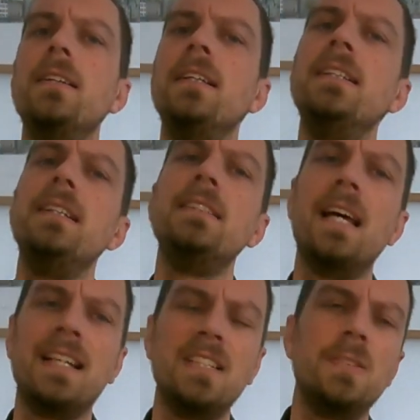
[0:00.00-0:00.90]
This is
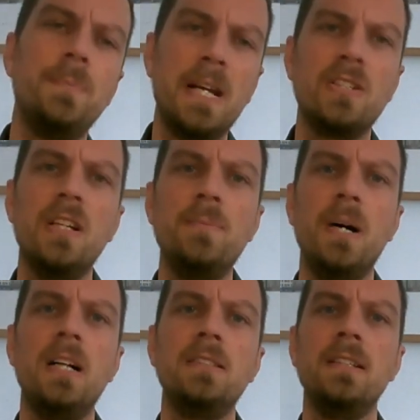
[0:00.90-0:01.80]
an especially
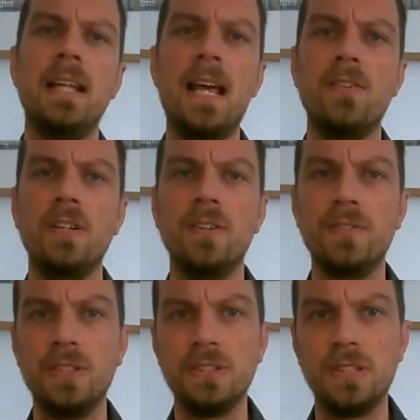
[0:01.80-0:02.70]
pertinent area of
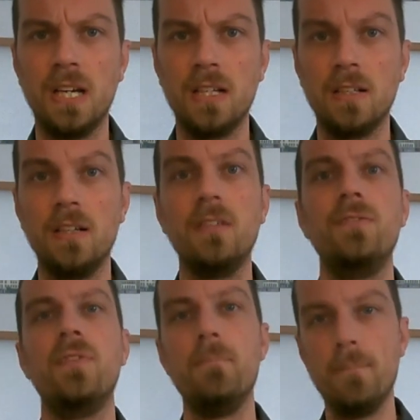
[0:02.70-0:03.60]
concern
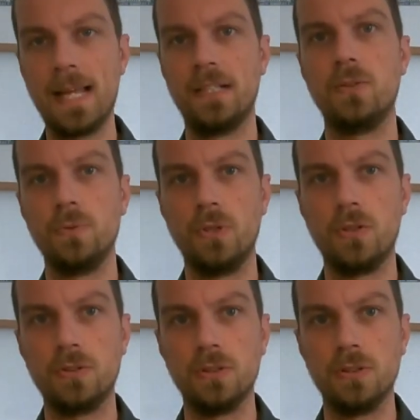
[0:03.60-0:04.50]
for medical
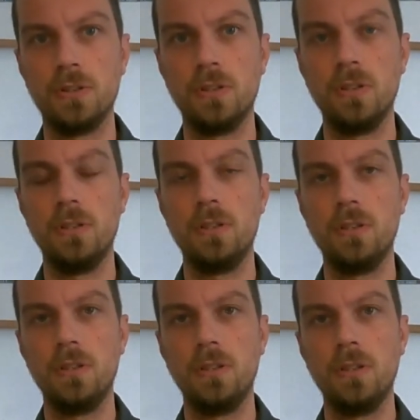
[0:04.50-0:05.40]
doctors.
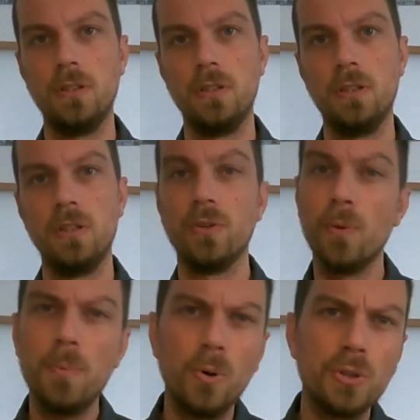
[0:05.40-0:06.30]
The
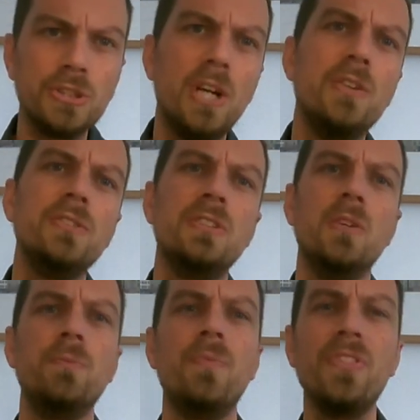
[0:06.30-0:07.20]
report shows
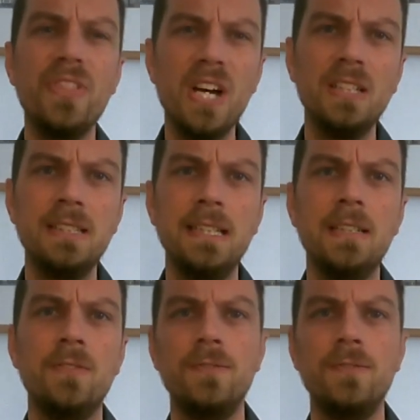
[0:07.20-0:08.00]
that 13 of